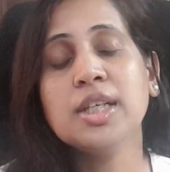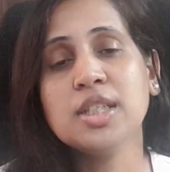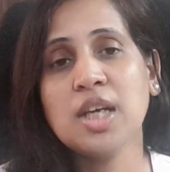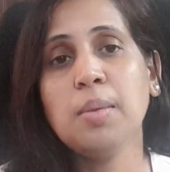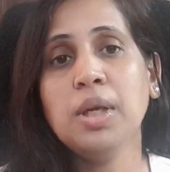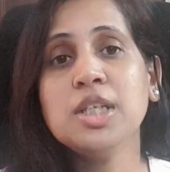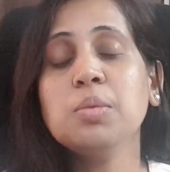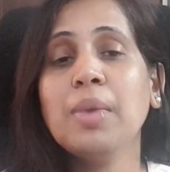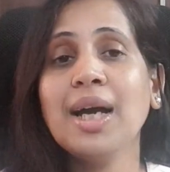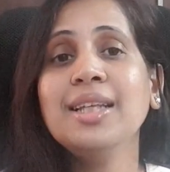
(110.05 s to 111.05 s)

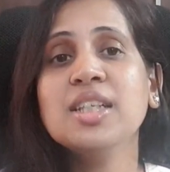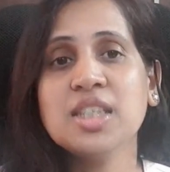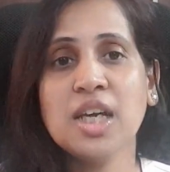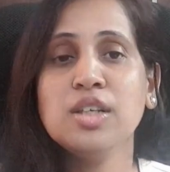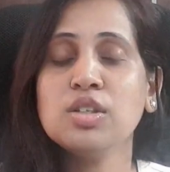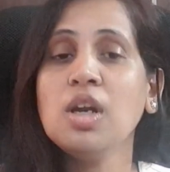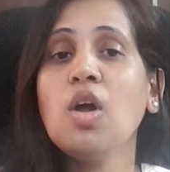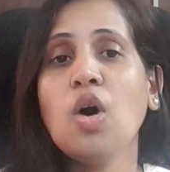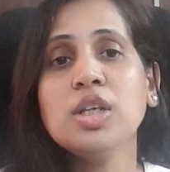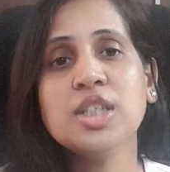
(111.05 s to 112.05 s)
established by the
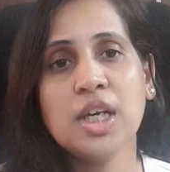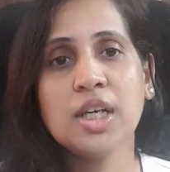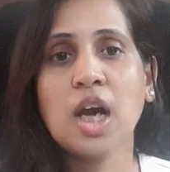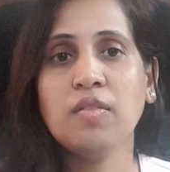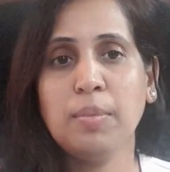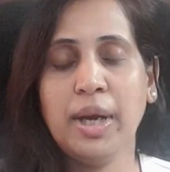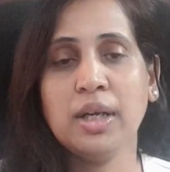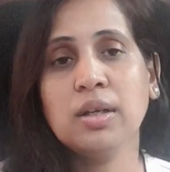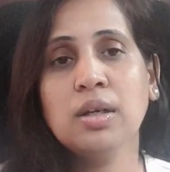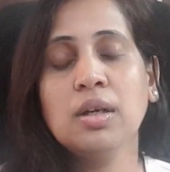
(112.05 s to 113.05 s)
central or state
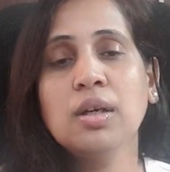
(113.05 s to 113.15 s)
government.